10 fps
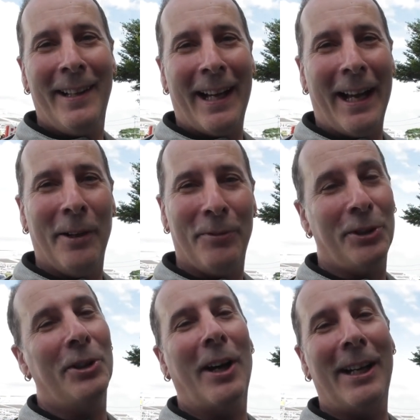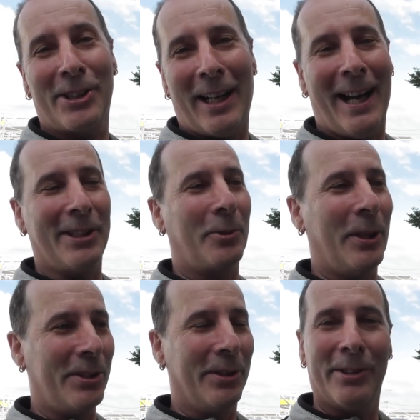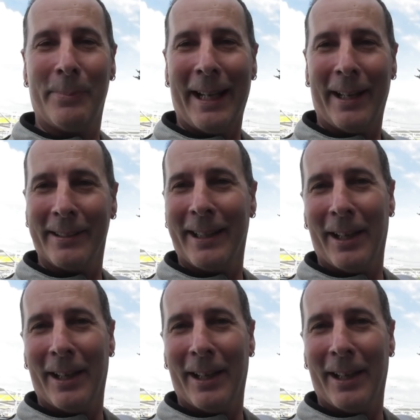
for you guys to ask questions about,